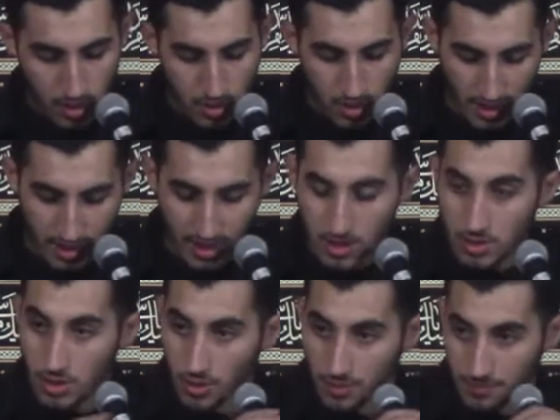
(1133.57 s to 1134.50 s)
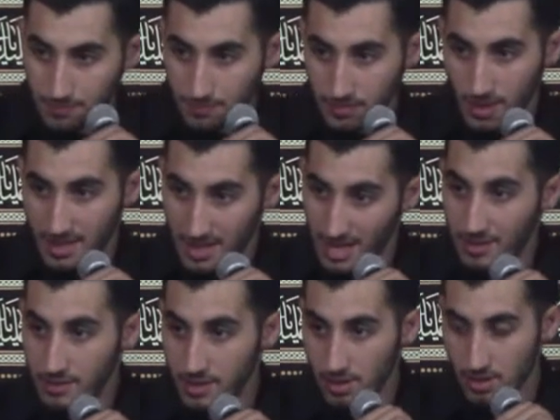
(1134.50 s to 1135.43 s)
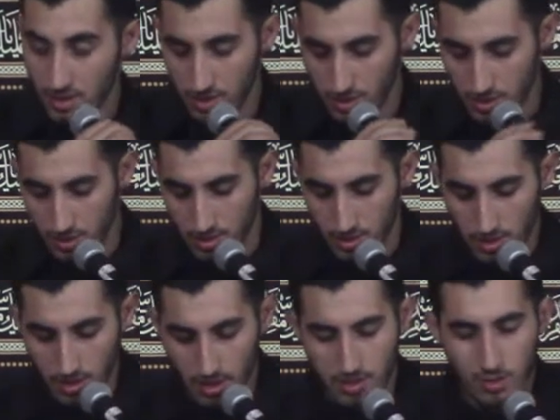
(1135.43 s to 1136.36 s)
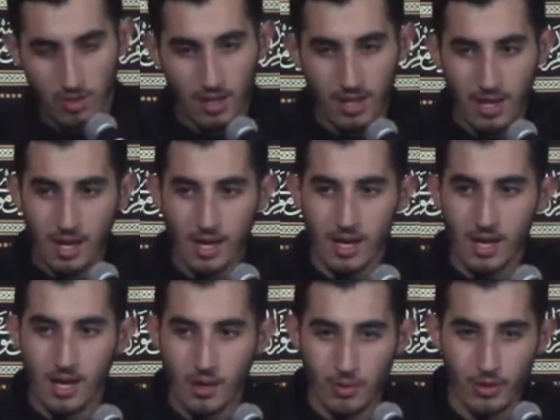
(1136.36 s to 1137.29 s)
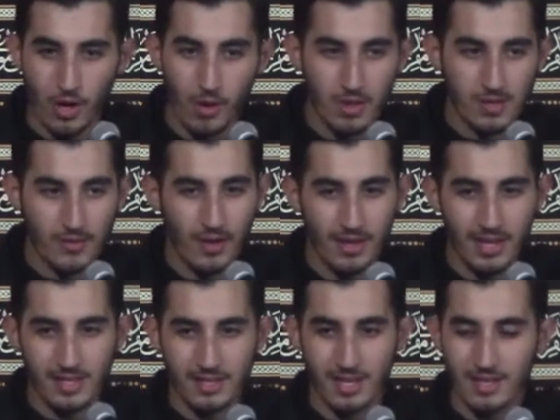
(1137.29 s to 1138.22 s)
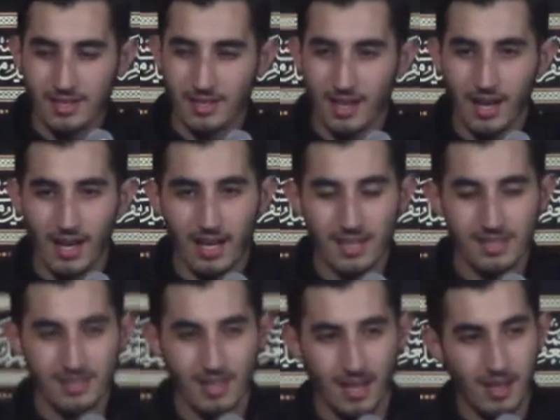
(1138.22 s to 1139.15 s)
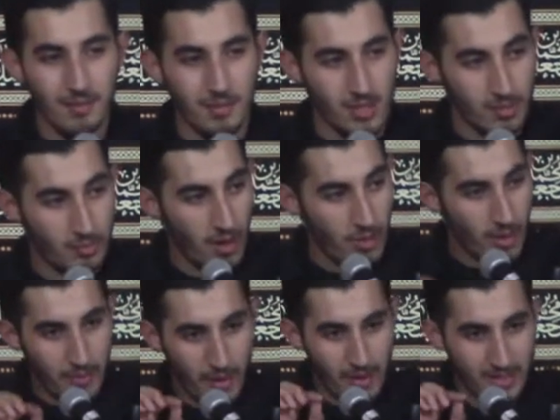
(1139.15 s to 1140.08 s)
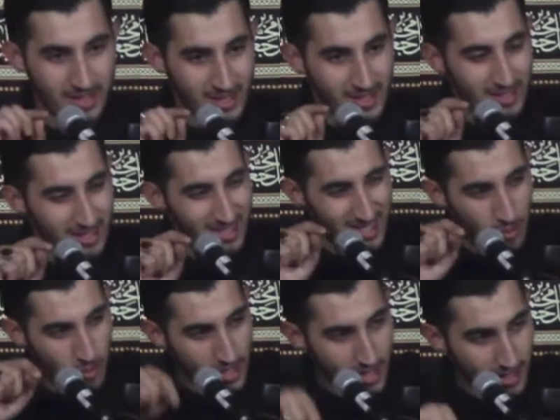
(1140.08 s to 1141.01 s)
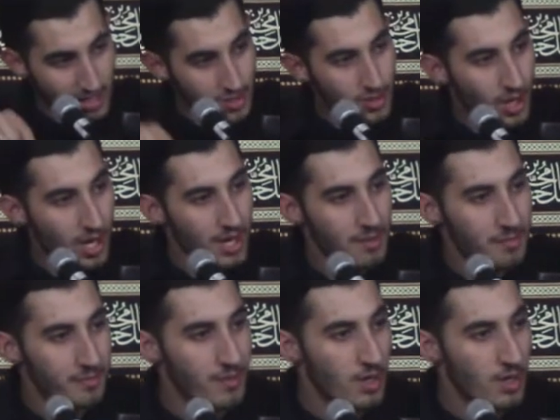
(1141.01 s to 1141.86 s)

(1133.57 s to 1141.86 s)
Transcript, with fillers: So they done so and they lived in those conditions. Rasulullah would always find that Sayyidah Zahra alayhi salam, by the way, brothers and sisters, it was at this time